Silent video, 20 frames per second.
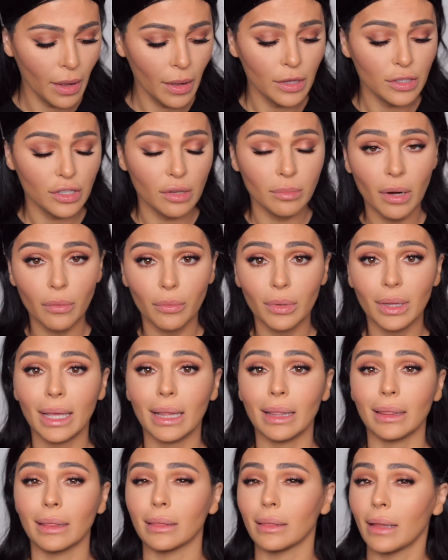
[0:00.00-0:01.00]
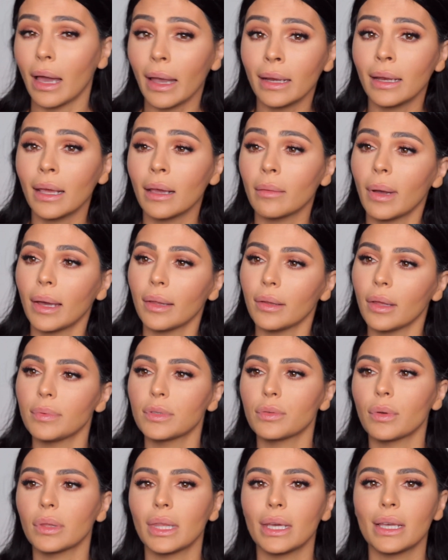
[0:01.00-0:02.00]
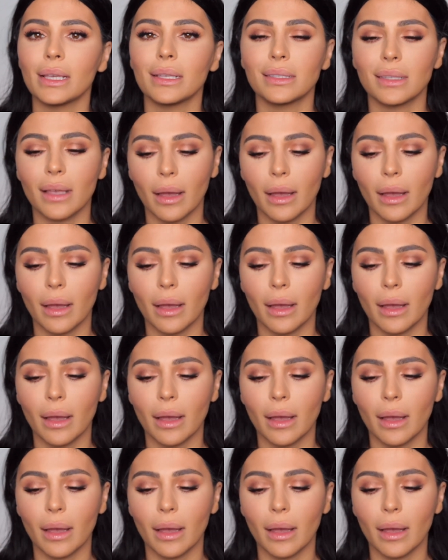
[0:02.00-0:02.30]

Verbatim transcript: So I'm not really lining my lips with this.